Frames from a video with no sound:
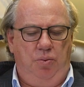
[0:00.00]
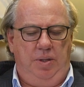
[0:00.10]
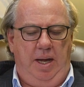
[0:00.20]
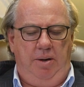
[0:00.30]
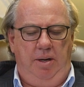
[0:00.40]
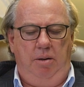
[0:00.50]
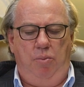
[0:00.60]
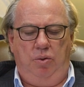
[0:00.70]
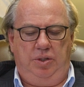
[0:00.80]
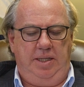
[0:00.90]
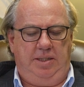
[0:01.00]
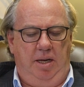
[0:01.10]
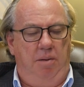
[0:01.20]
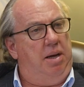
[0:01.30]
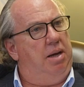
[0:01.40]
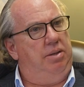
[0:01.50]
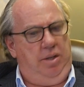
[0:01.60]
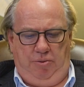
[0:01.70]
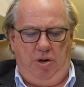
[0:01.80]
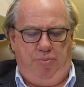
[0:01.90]
talk now in a little more detail about the
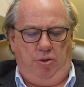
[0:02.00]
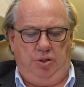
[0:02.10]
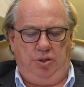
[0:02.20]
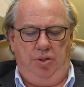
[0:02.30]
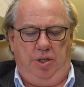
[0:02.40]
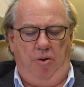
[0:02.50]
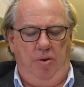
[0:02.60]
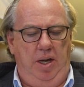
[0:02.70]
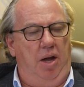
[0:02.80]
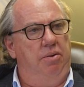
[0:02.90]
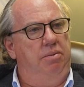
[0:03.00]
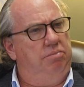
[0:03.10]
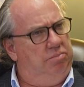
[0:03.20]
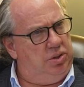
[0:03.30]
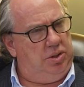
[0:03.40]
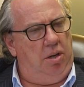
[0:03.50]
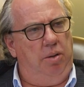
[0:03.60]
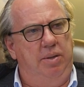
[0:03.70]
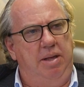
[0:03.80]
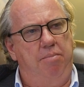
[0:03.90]
3 projects you currently own, starting
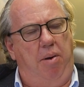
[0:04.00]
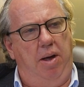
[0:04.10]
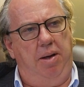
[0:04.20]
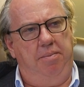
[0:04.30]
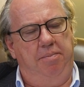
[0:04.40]
with Empire.